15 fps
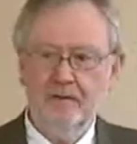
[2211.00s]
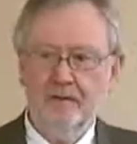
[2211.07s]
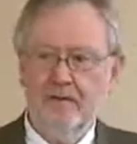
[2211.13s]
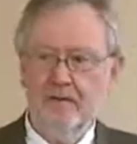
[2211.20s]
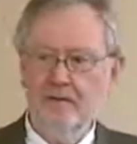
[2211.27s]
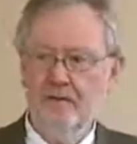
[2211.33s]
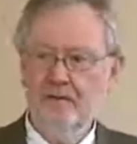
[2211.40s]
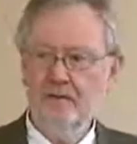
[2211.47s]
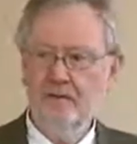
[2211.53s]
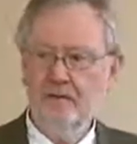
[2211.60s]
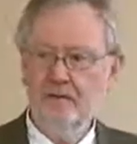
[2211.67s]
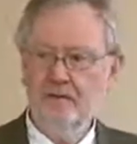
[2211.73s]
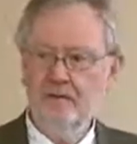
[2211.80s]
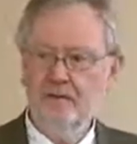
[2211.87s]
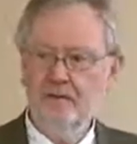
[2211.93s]
our
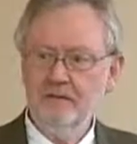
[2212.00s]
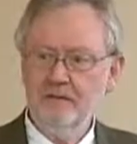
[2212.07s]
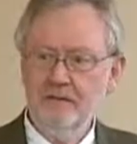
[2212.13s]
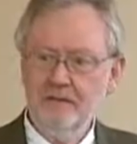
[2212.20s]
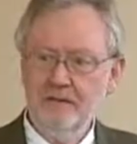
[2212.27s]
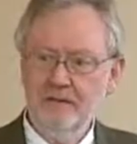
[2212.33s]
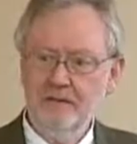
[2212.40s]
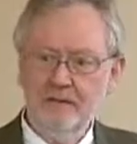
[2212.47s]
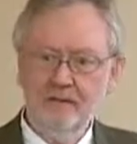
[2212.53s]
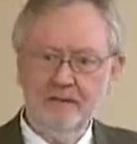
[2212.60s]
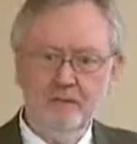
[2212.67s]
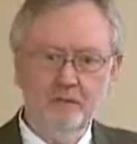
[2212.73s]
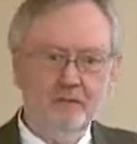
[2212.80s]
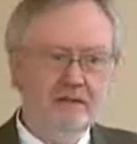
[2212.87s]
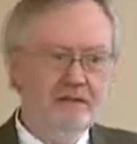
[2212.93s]
interviews,
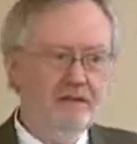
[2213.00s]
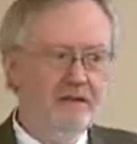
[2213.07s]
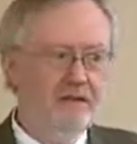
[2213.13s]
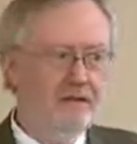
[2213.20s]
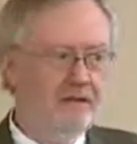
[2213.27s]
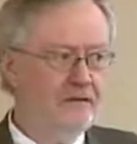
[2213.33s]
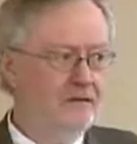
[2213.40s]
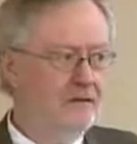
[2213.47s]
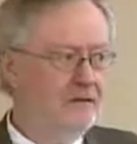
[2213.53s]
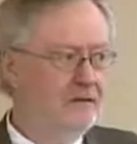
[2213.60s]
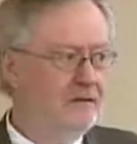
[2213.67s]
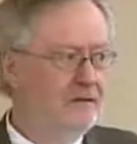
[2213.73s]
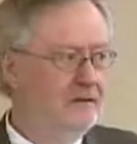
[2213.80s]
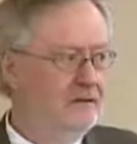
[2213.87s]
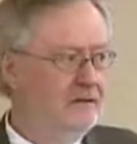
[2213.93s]
and we did not
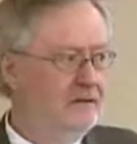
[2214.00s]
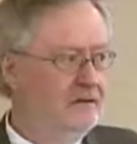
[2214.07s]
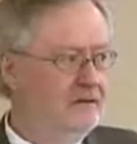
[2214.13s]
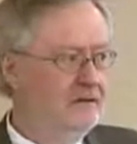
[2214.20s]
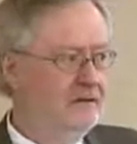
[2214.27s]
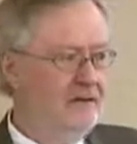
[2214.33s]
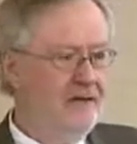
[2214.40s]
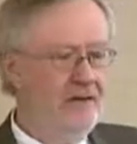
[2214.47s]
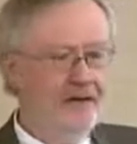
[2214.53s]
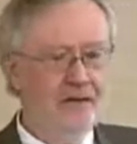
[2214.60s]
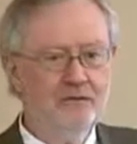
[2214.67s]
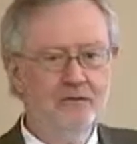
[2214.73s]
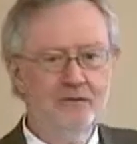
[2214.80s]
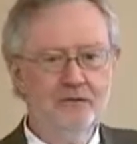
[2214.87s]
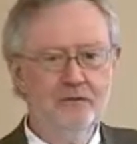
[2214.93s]
do
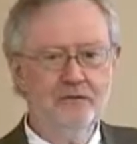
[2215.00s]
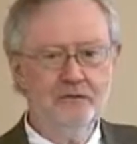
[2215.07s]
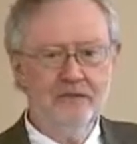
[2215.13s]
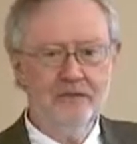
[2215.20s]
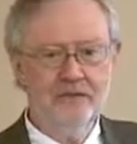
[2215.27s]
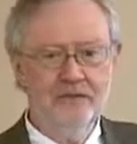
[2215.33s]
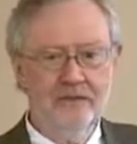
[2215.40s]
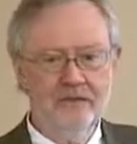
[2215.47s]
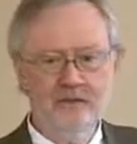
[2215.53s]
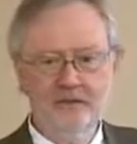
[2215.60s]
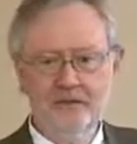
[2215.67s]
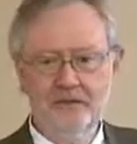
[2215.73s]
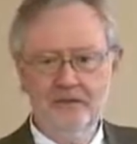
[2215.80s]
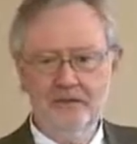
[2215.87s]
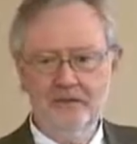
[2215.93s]
household surveys.
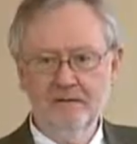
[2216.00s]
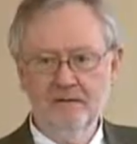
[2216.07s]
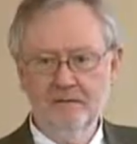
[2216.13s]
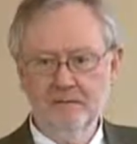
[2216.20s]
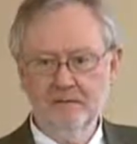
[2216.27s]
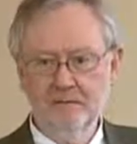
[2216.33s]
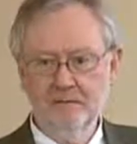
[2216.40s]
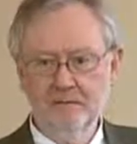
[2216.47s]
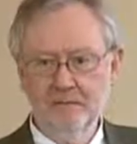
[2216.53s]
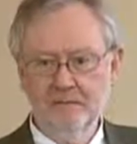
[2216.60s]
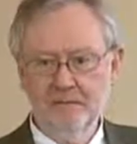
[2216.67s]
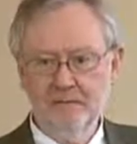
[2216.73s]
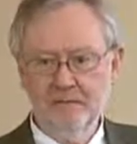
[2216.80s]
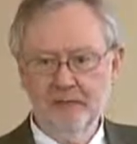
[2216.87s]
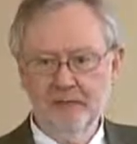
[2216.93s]
We did
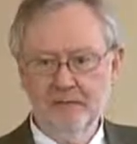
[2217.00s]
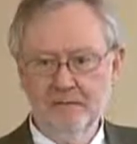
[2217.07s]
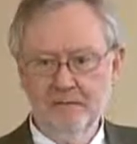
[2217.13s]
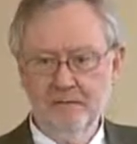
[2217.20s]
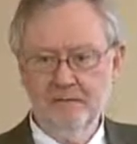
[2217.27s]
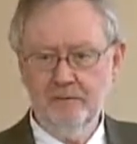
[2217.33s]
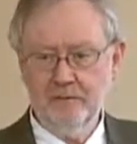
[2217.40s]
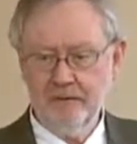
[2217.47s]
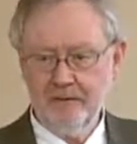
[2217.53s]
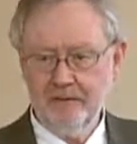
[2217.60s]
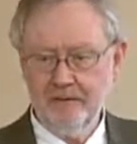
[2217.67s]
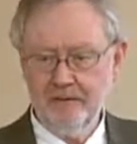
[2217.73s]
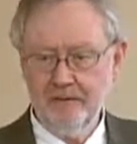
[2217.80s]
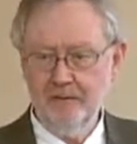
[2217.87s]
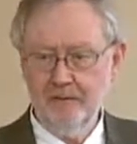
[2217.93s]
key, we
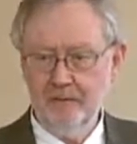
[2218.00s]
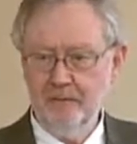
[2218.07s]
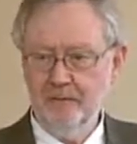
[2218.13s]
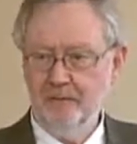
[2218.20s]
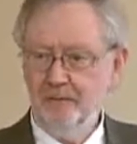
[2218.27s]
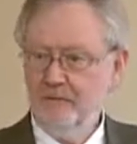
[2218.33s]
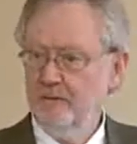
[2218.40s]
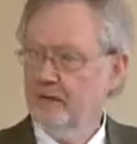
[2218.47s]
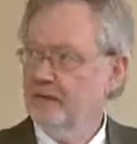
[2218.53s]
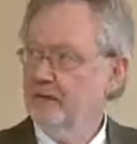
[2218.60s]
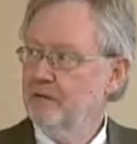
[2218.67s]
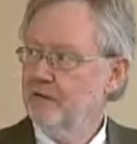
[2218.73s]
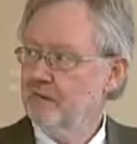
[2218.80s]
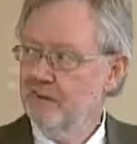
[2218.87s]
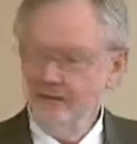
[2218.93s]
selected people, I'll
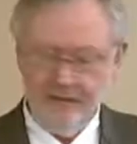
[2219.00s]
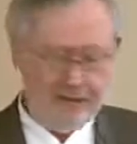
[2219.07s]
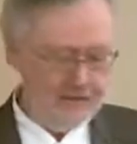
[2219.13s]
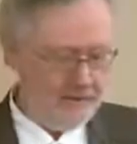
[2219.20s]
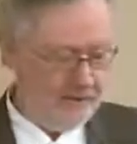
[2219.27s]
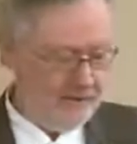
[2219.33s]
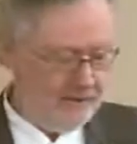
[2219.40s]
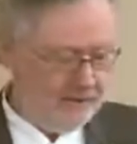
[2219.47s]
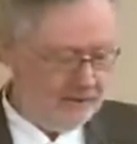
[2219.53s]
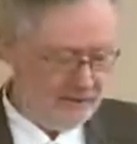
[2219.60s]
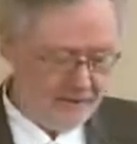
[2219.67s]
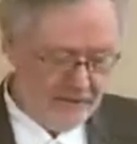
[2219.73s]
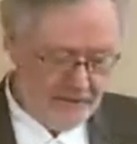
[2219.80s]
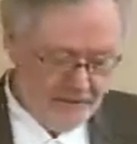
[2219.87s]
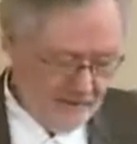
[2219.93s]
explain that in a minute,
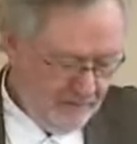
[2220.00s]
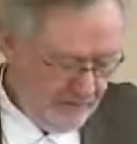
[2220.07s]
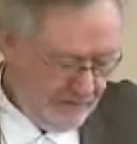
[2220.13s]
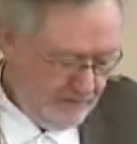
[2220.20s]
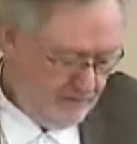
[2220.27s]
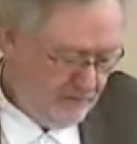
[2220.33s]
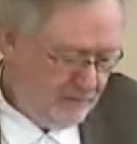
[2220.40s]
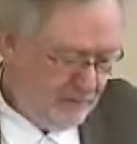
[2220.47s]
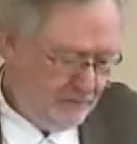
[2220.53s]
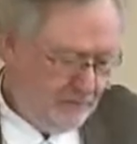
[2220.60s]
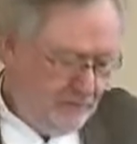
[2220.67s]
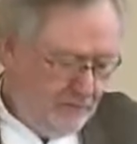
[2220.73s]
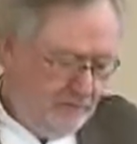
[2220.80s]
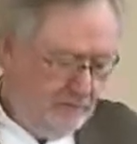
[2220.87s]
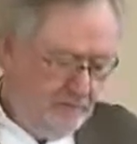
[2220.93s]
to
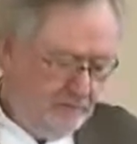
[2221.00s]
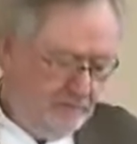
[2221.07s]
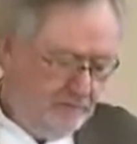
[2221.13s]
do